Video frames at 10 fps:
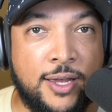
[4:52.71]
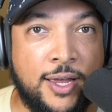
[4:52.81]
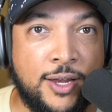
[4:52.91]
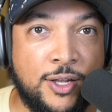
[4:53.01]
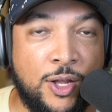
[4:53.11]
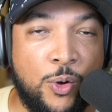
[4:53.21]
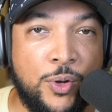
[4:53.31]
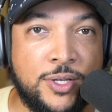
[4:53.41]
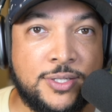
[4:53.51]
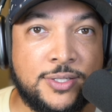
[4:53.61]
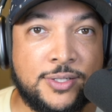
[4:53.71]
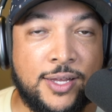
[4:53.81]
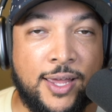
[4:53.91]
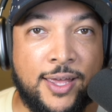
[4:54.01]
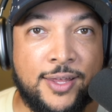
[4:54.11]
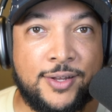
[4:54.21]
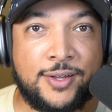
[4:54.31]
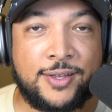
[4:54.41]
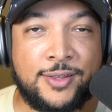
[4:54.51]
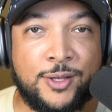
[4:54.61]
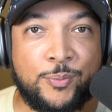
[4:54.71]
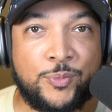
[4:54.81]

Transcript: and Lois and the